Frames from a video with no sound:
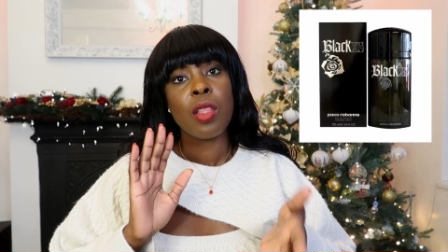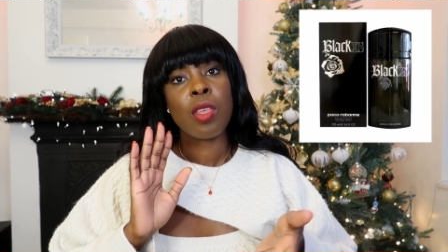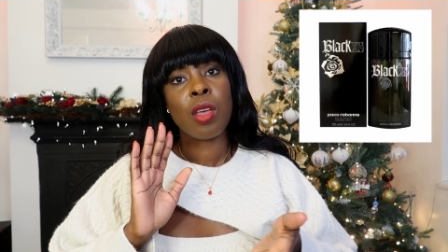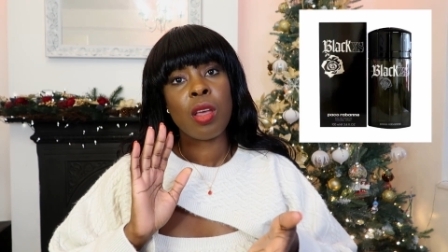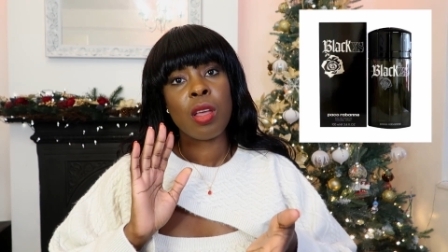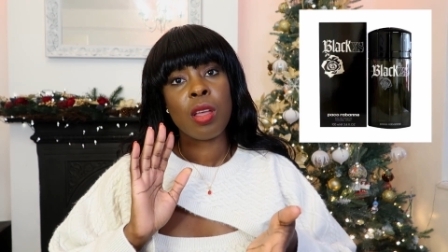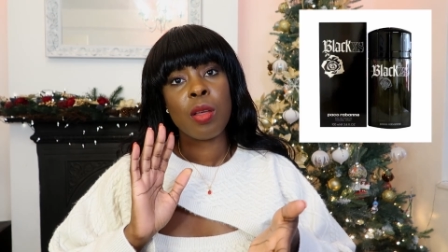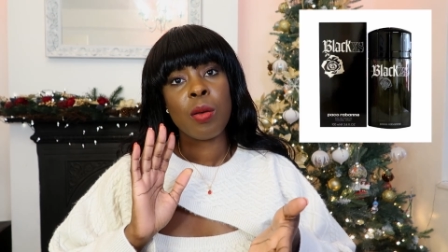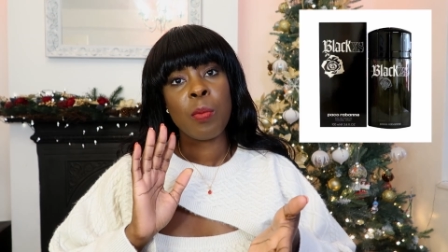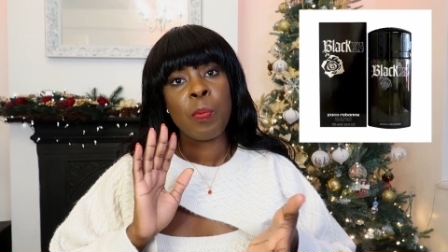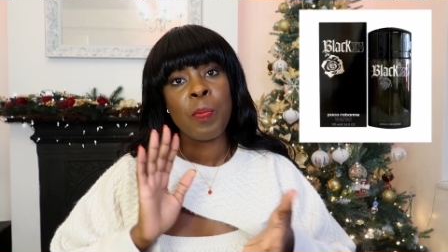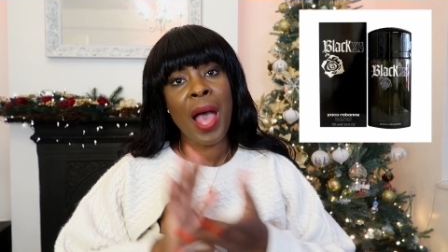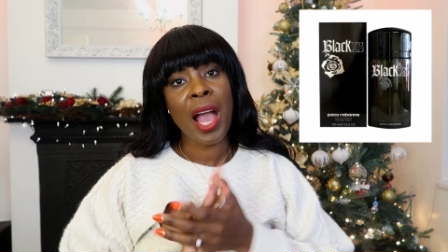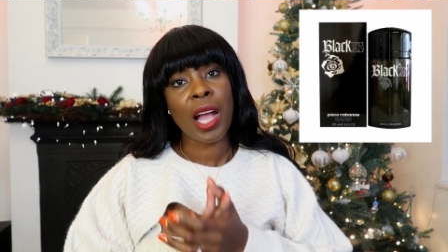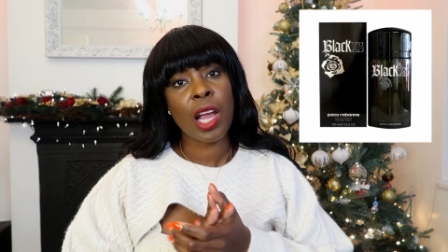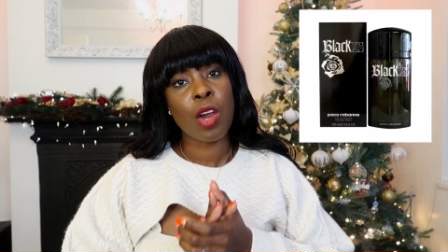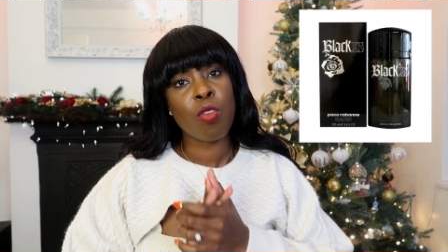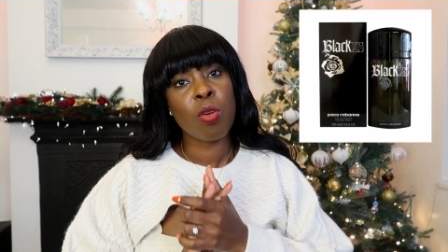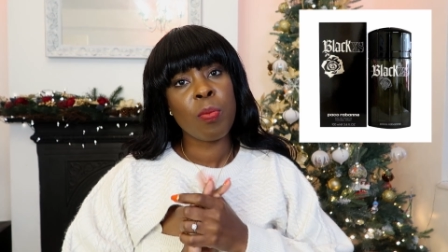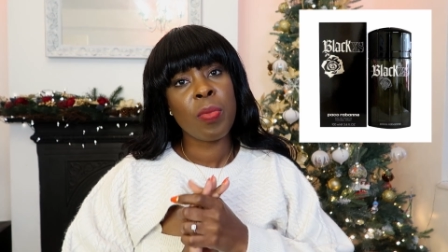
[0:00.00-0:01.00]
the
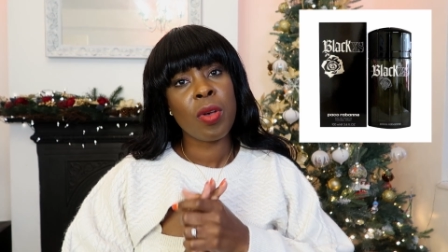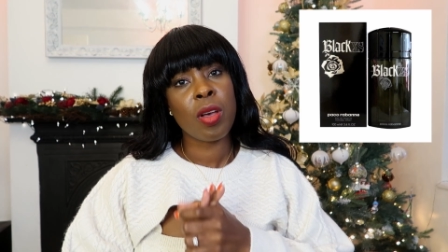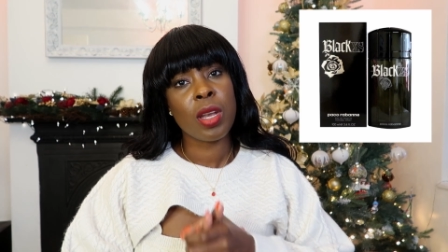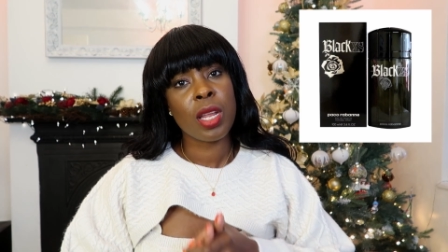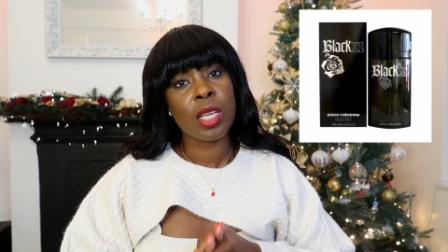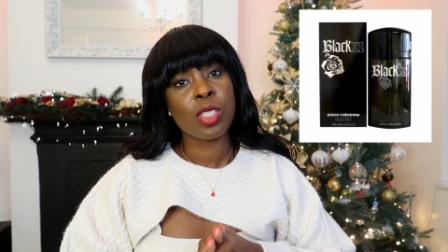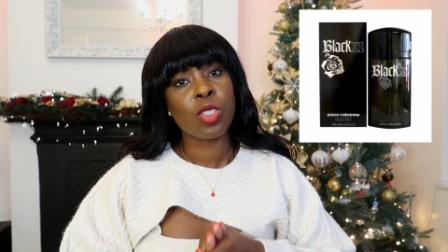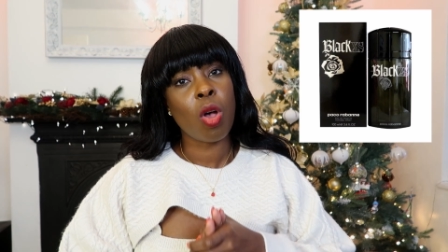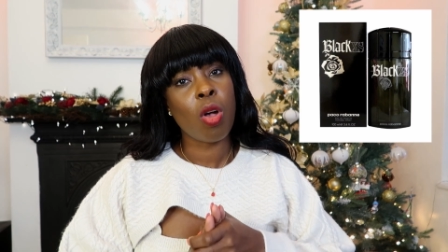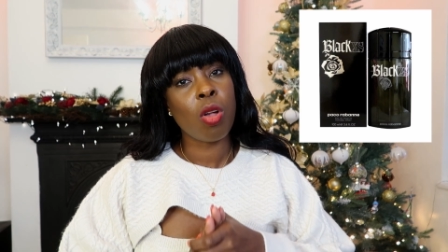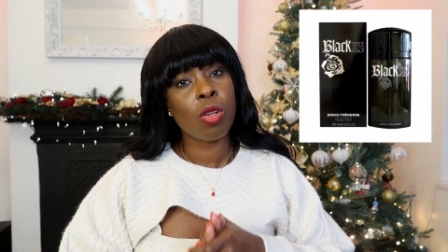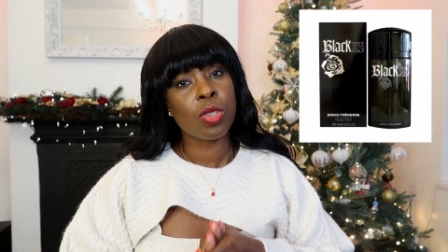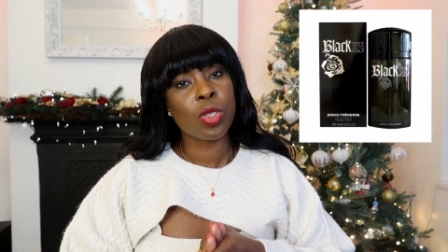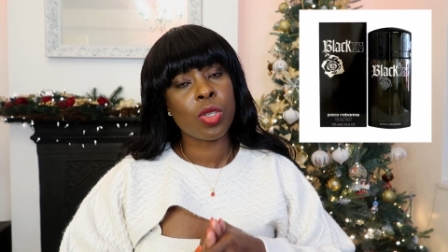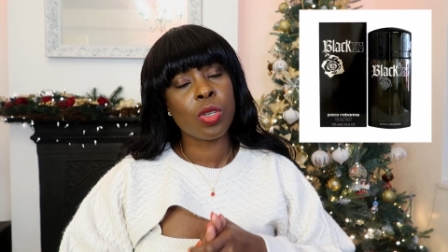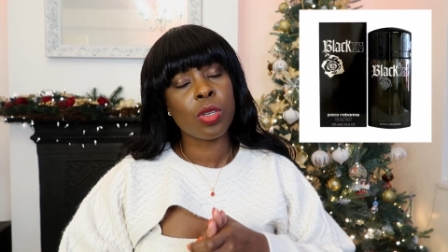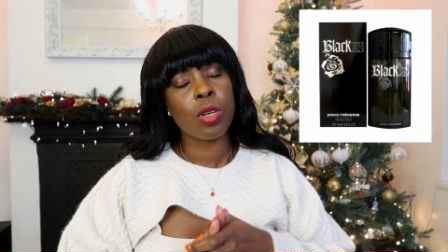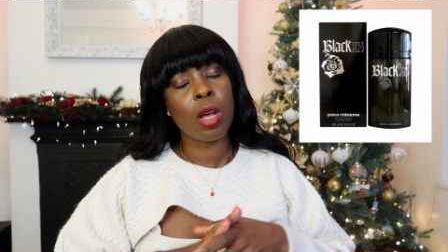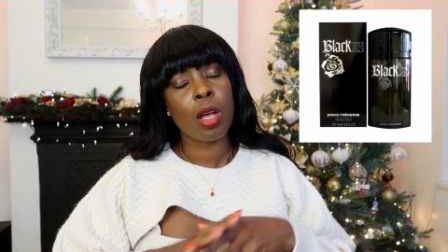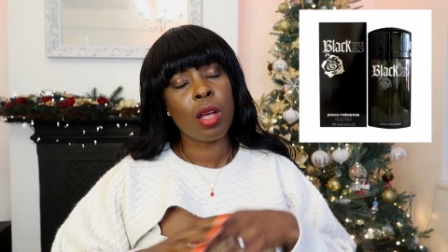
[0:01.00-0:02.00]
Paco Rabanne is
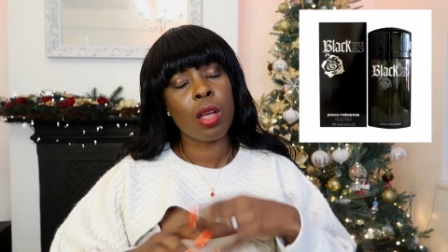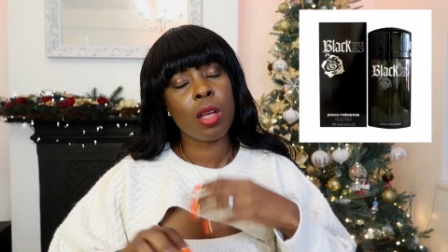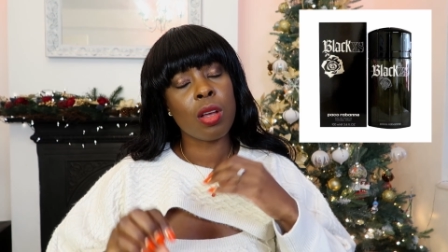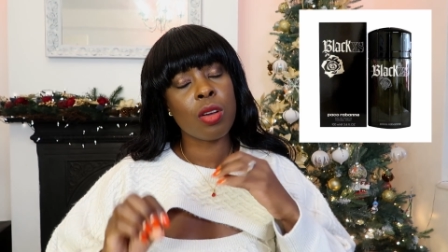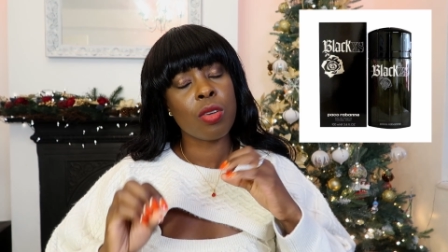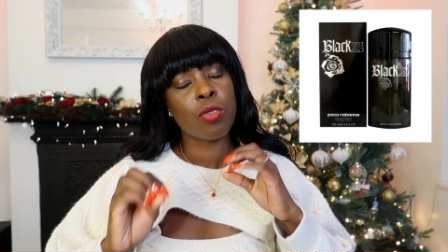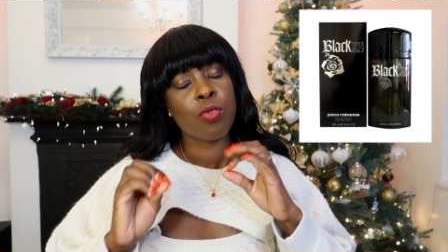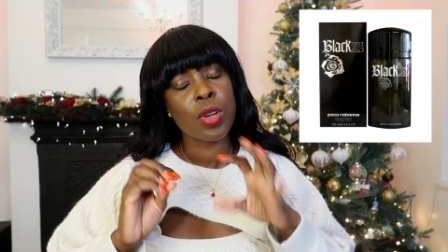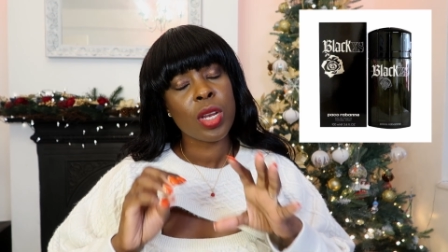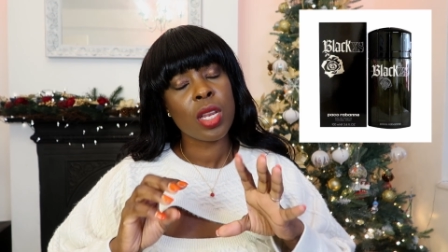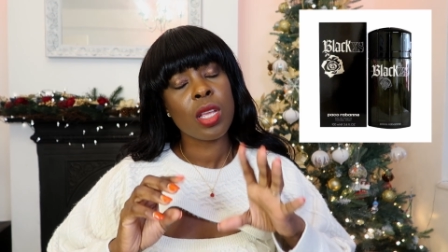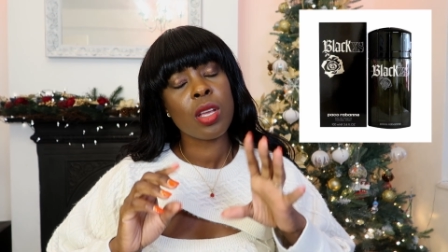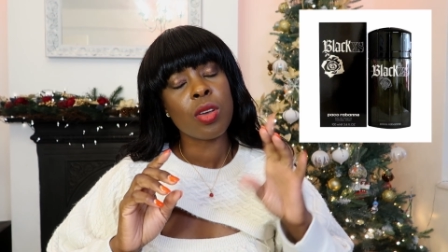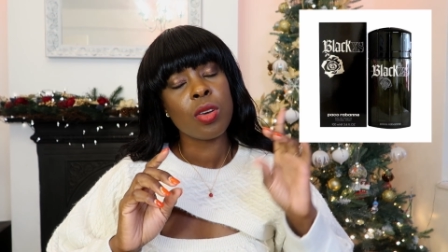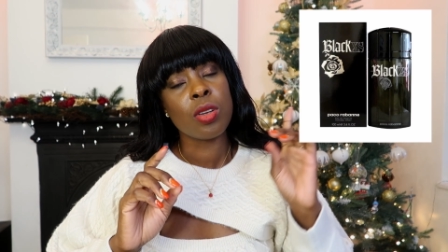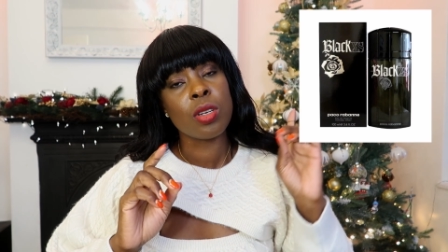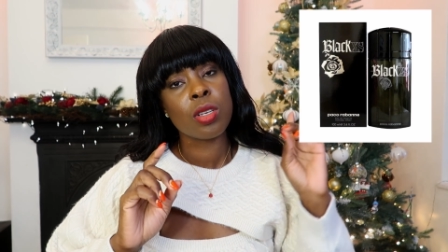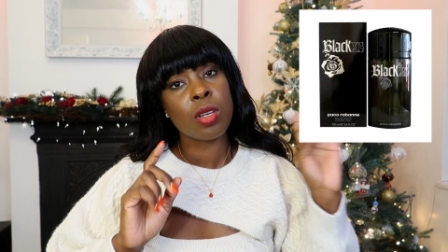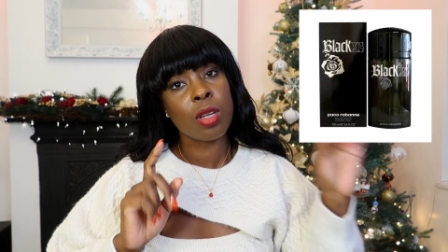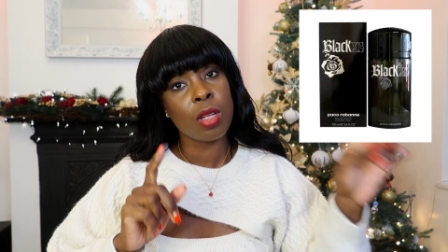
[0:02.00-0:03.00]
also a really
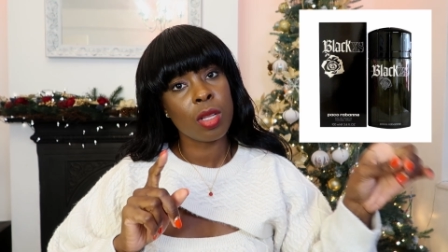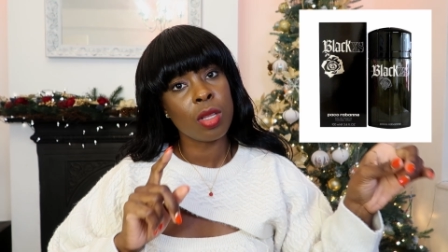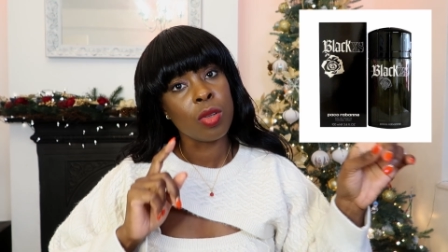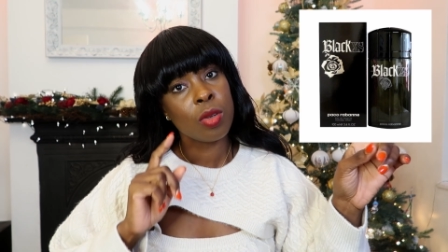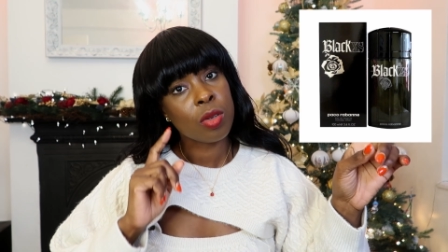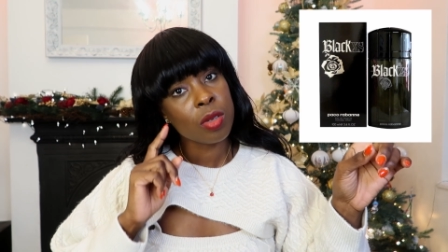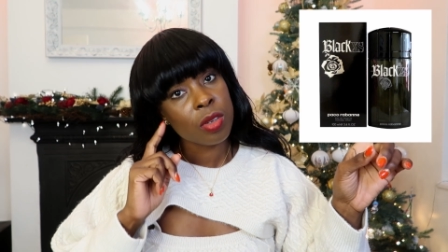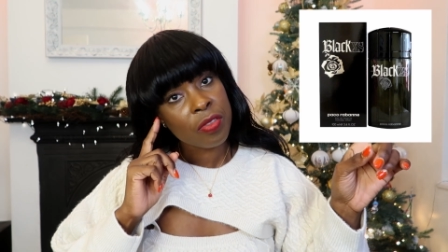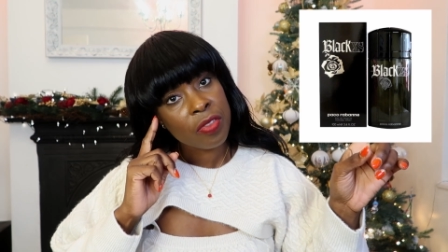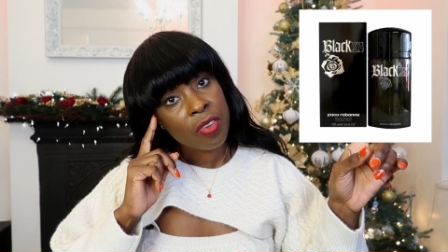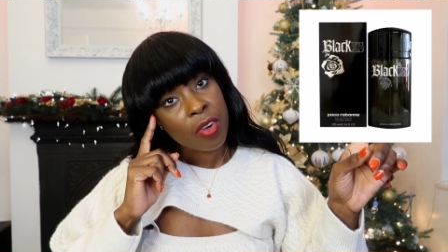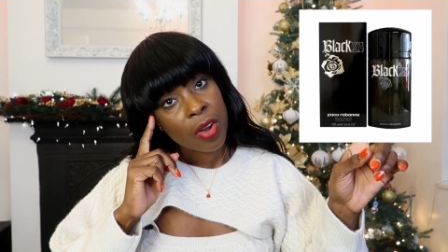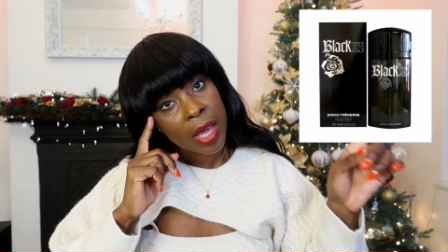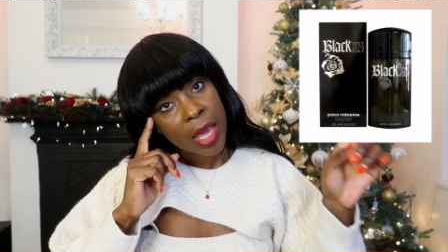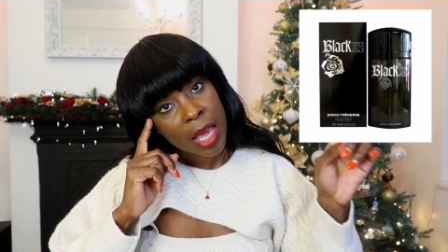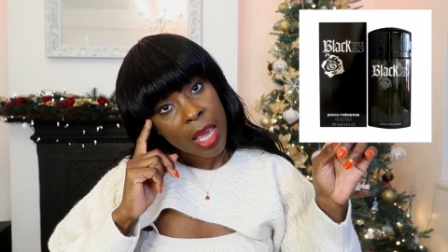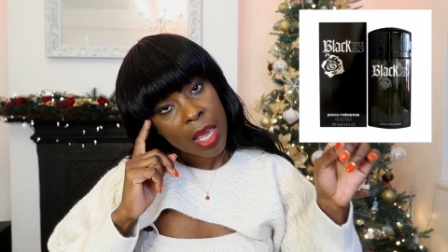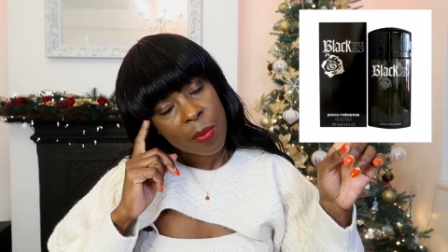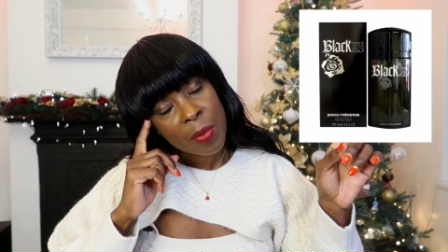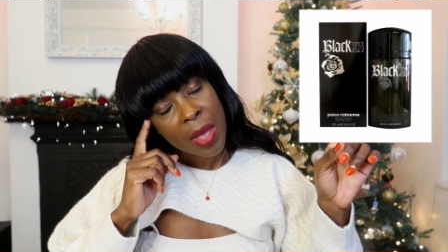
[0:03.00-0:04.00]
good cologne for
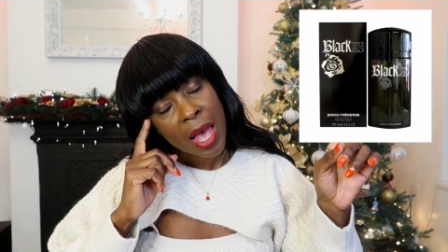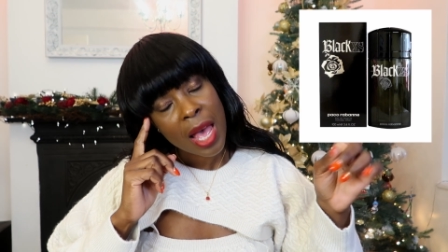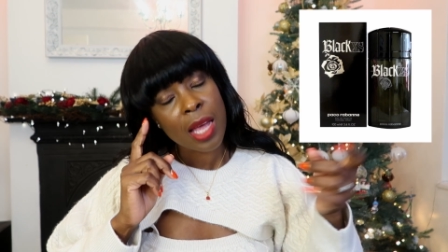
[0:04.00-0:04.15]
him